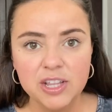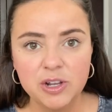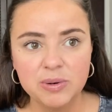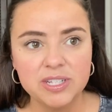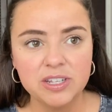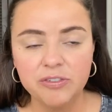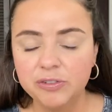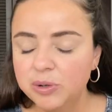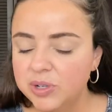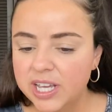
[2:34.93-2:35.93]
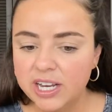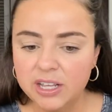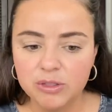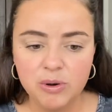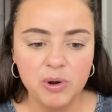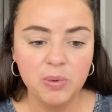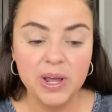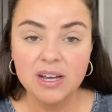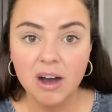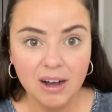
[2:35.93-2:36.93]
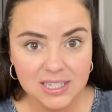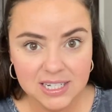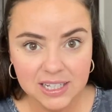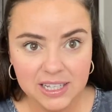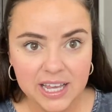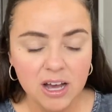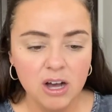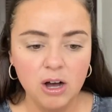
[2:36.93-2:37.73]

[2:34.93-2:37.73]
There was food getting thrown away constantly.